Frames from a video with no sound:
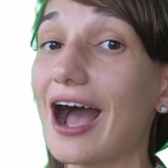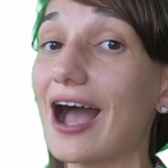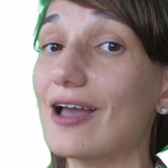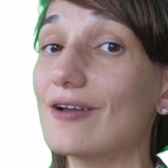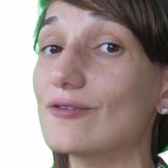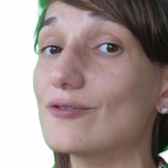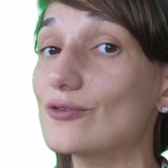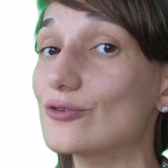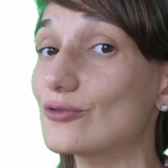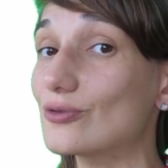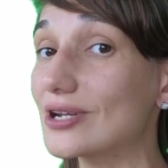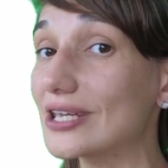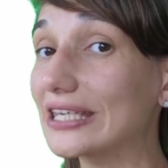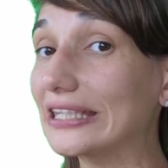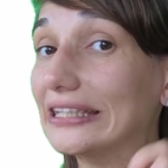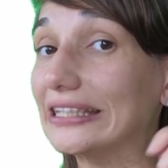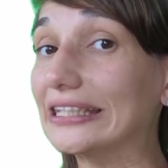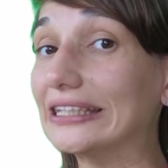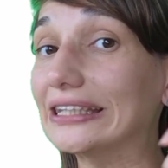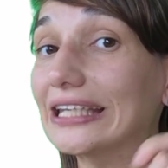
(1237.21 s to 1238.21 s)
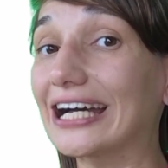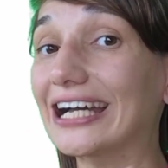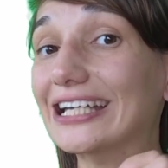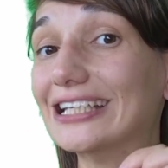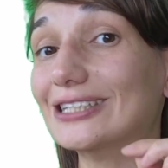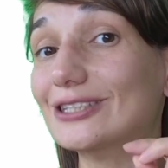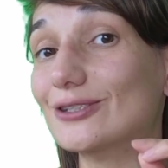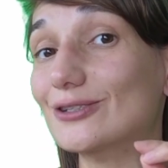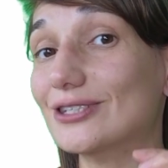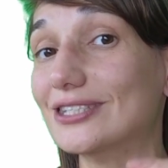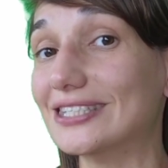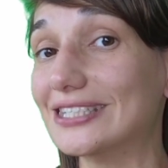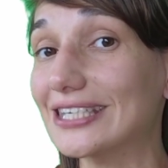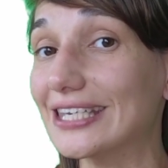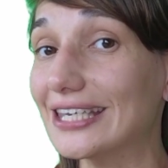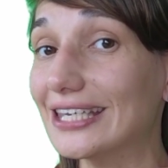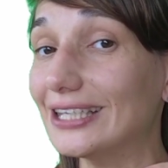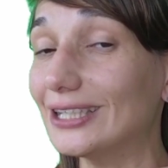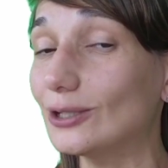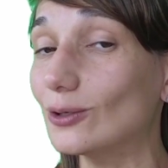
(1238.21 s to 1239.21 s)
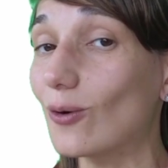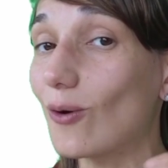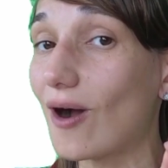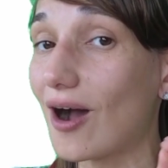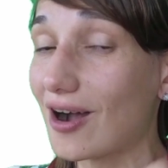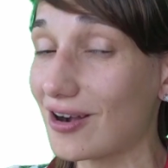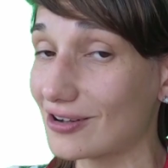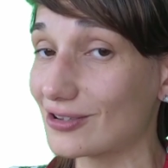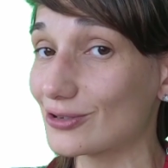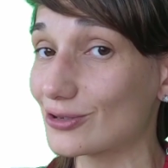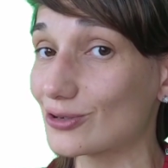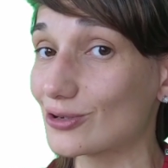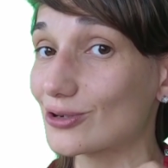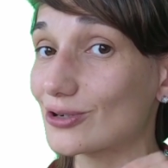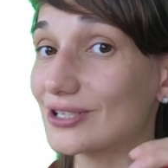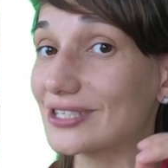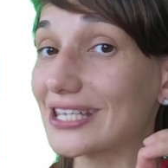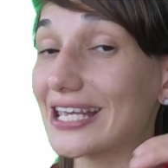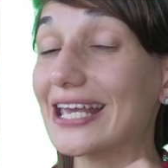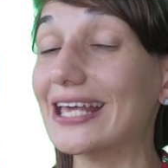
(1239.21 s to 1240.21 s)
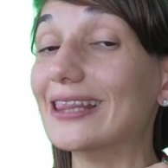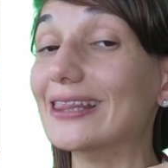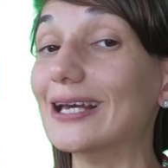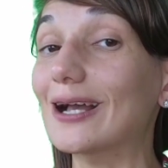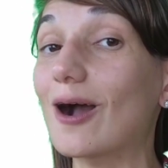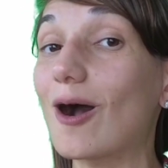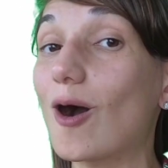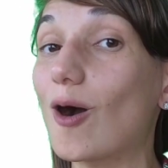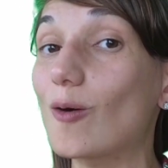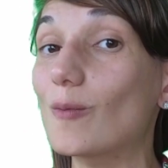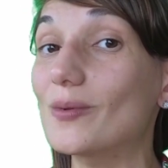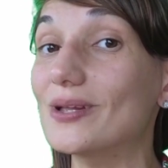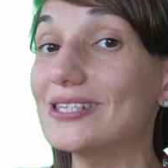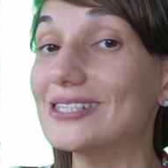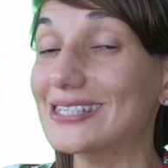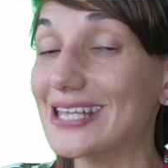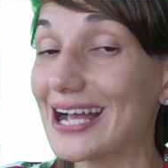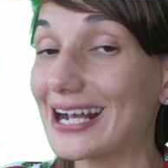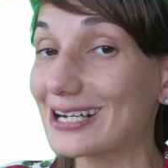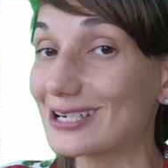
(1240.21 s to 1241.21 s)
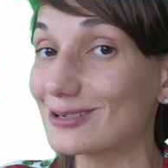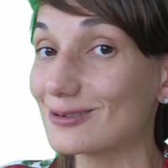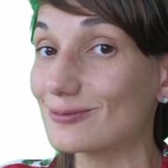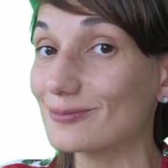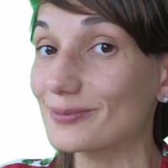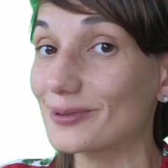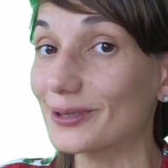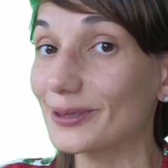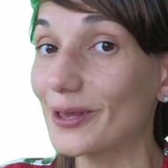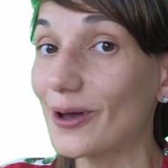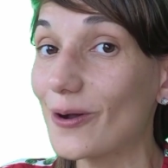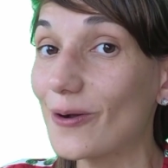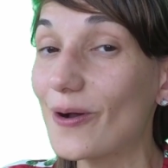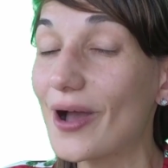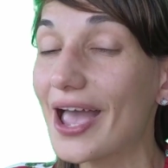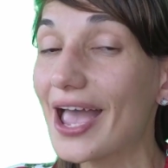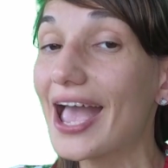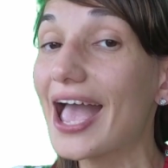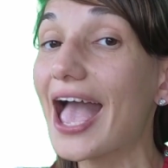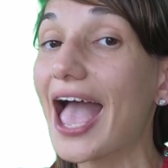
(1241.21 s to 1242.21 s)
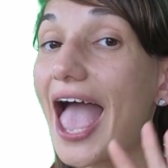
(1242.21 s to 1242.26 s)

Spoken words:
I would really like to see your answers in the comment section below,